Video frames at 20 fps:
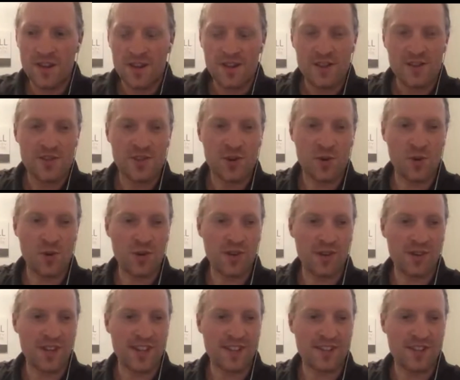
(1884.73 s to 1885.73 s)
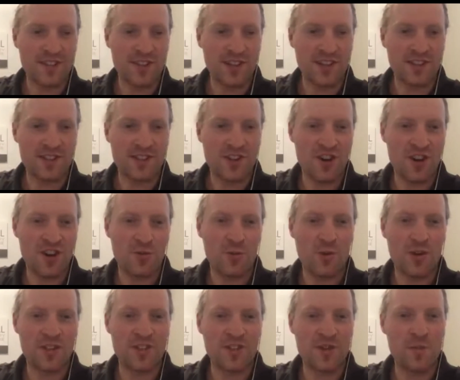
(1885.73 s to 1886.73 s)
So let's talk.
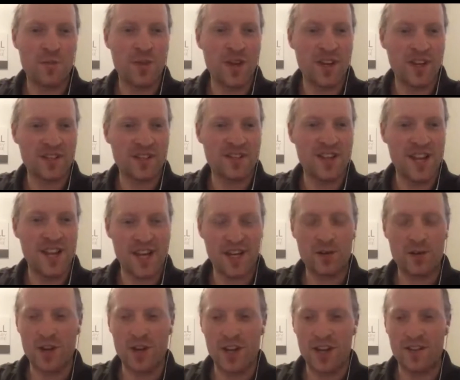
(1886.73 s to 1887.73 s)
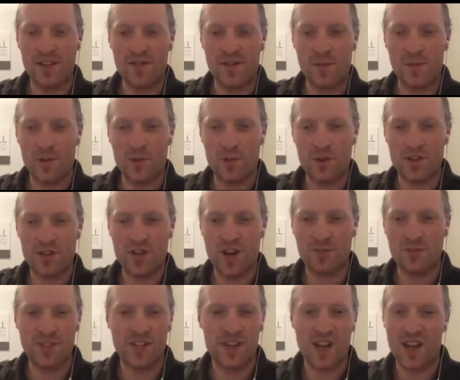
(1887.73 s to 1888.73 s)
What is your biggest takeaway from the
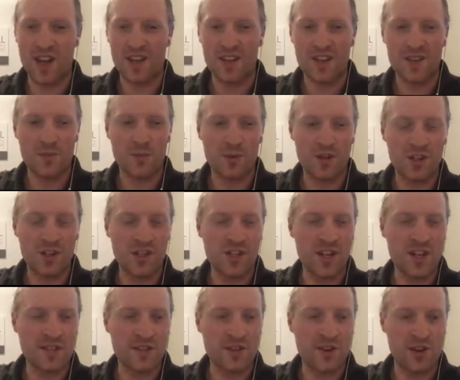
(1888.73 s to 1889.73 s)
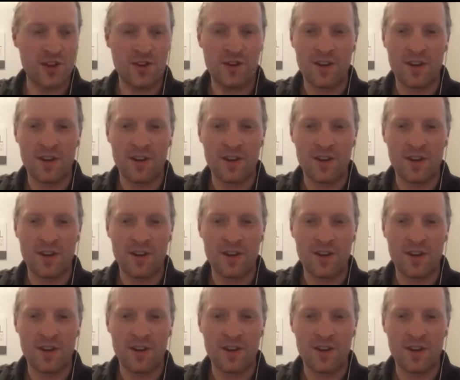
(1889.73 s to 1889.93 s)
workshop today? What did you guys learn?